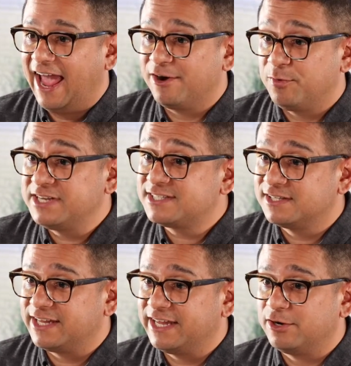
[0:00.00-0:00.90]
And
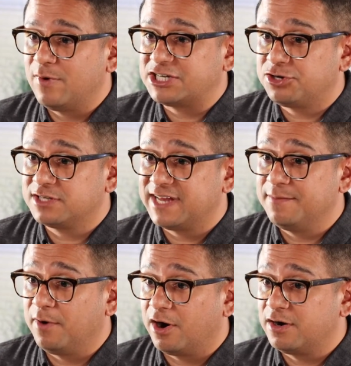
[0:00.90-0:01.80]
recently in restaurants
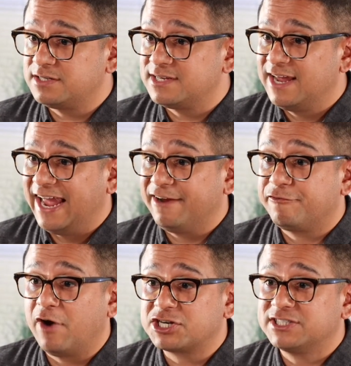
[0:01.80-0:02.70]
and bars, a fresh